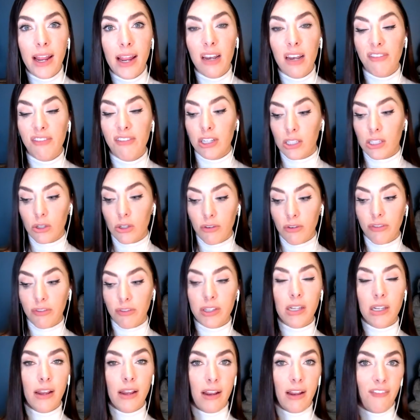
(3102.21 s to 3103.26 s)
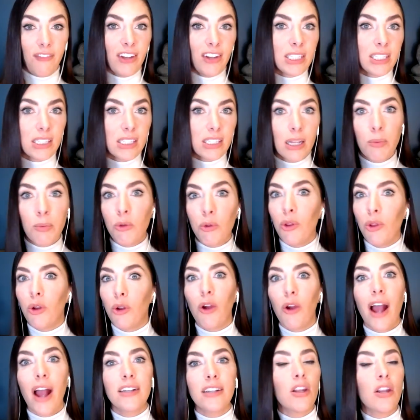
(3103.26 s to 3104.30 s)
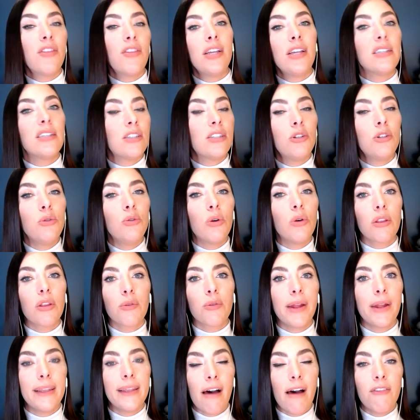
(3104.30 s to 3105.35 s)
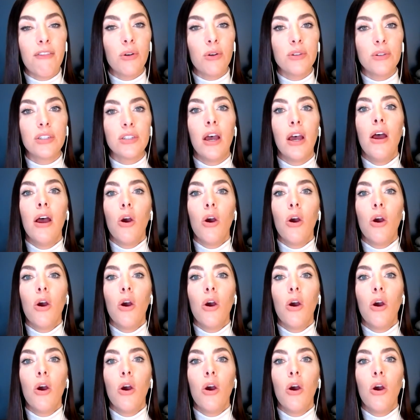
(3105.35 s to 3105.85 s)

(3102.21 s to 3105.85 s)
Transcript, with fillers: And if it's, if it's slipped through the cracks on these two or three levels,